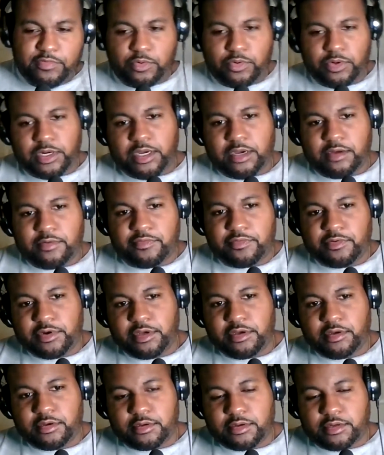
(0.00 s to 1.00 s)
it were not for
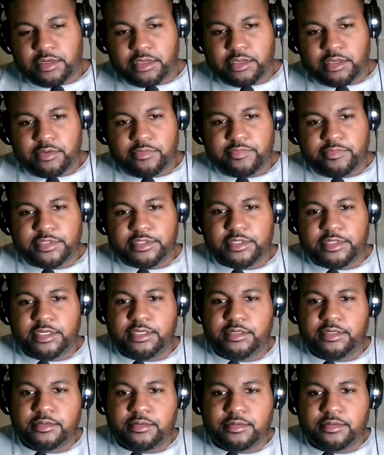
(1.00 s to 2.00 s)
the color of his
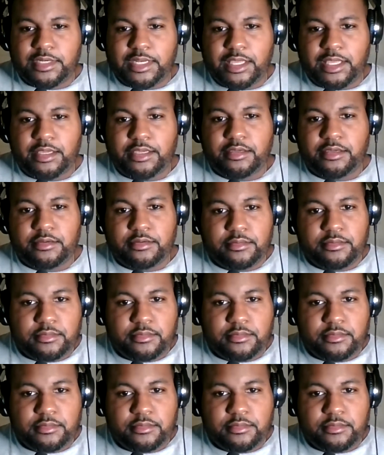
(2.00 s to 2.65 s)
skin. Like,